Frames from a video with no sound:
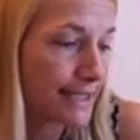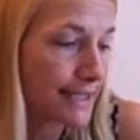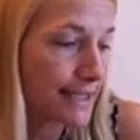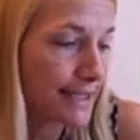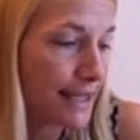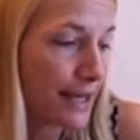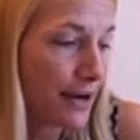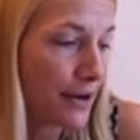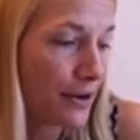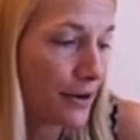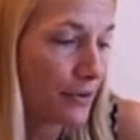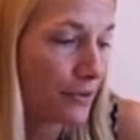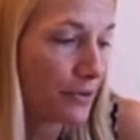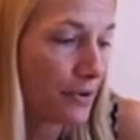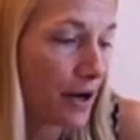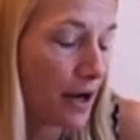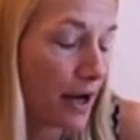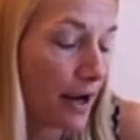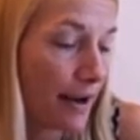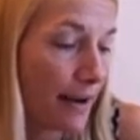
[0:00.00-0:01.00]
so
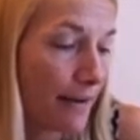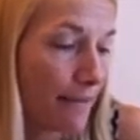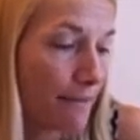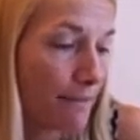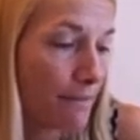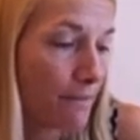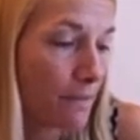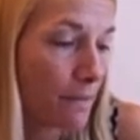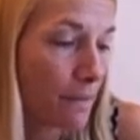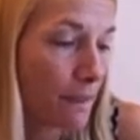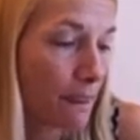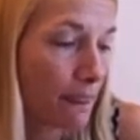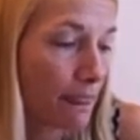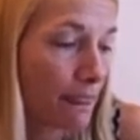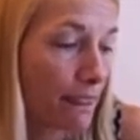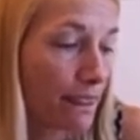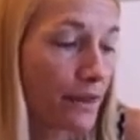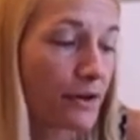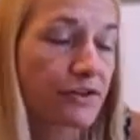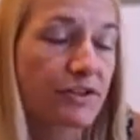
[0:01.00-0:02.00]
um,
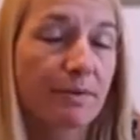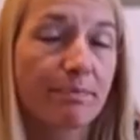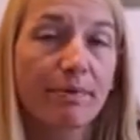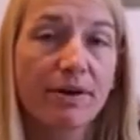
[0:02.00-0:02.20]
there's